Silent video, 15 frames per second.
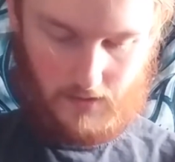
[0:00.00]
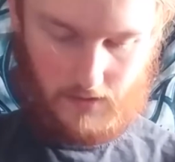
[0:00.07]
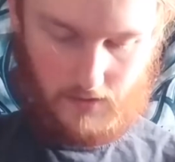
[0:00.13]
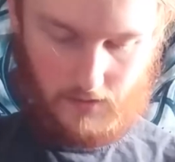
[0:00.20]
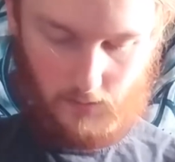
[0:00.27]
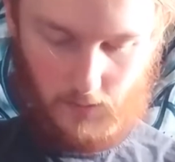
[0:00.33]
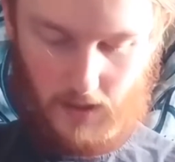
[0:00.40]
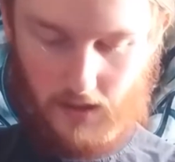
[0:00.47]

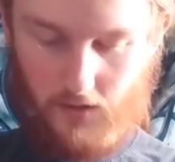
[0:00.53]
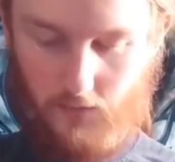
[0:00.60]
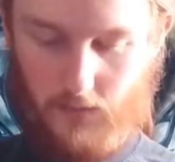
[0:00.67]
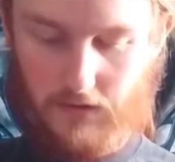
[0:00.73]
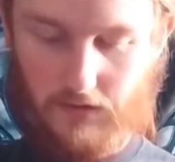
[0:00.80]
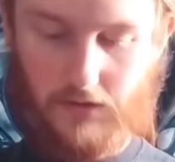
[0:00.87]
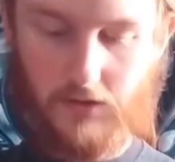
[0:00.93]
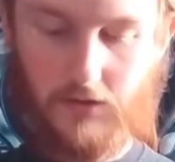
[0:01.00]
Speaking of
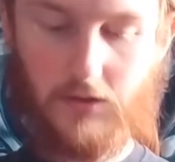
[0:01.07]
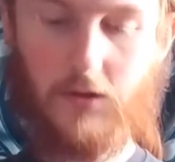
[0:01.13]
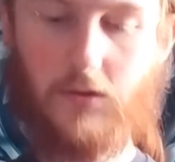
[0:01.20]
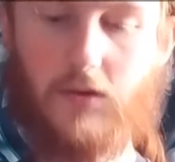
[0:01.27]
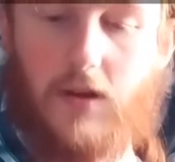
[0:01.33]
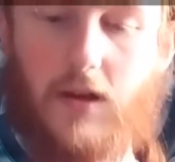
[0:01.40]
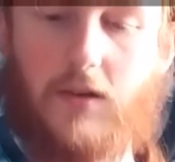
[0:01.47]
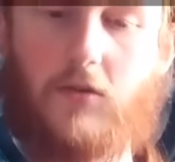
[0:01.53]
mystical
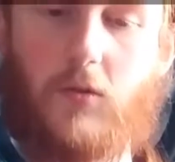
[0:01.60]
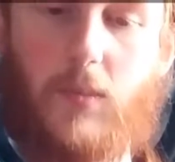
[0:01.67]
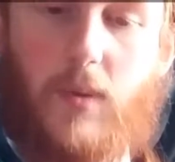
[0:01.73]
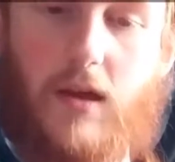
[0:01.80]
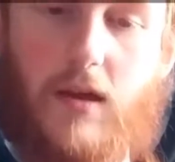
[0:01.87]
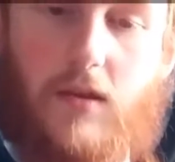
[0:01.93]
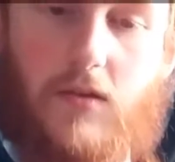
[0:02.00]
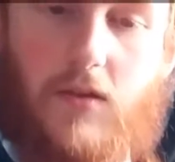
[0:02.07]
dudes, next up
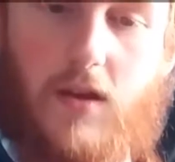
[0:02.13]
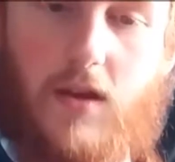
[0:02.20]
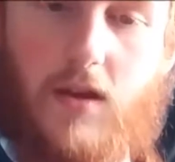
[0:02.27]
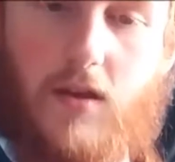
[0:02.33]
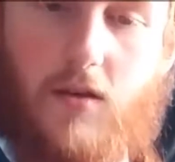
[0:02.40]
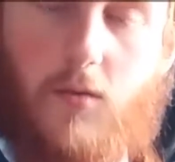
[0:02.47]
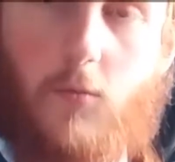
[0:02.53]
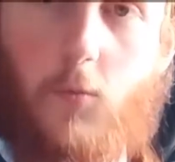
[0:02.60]
is
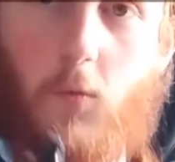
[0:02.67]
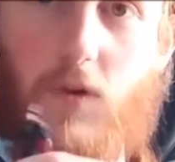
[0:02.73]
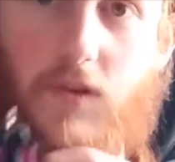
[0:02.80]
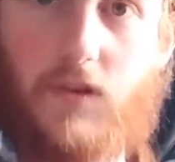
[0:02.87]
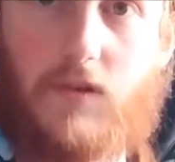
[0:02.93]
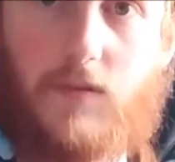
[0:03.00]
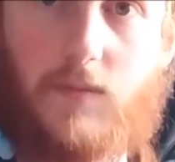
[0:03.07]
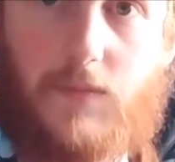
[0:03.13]
the Wizard.